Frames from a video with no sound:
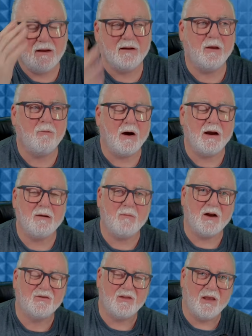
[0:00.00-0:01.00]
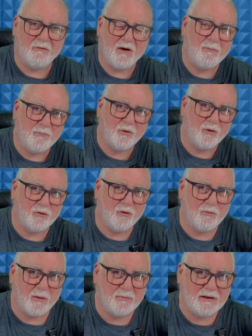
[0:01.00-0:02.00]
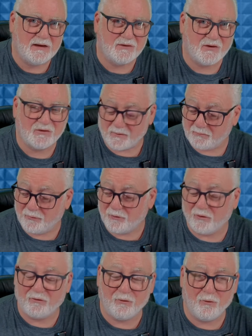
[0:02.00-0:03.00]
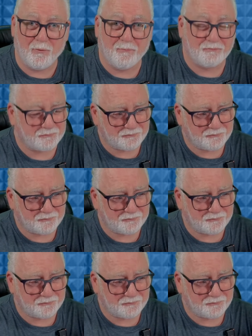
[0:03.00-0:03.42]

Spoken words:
Now, I imagine that if I put it through my PA system and put it through